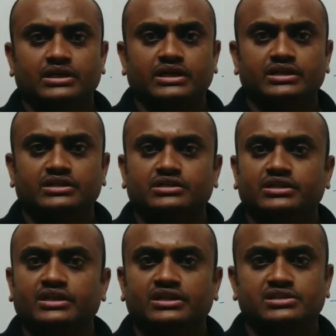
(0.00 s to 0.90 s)
And
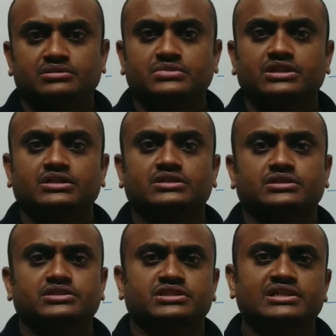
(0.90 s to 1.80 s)
there are some
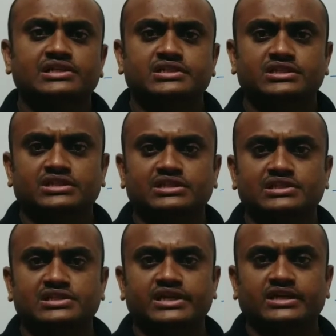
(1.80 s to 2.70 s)
general
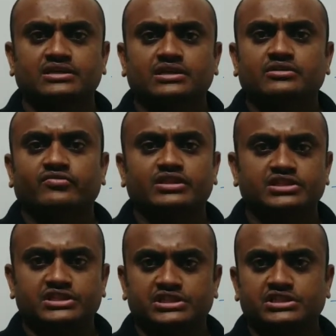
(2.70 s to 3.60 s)
signals, like with
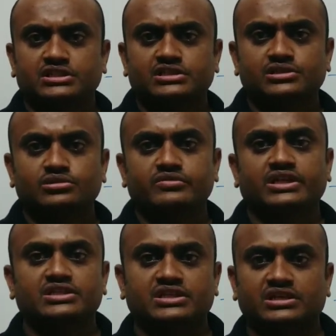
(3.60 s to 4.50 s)
the gestures also we
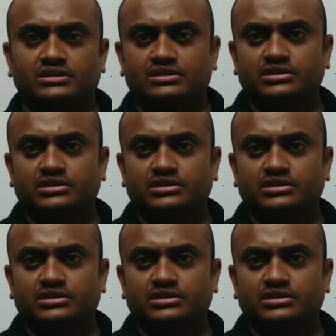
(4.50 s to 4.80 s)
can say,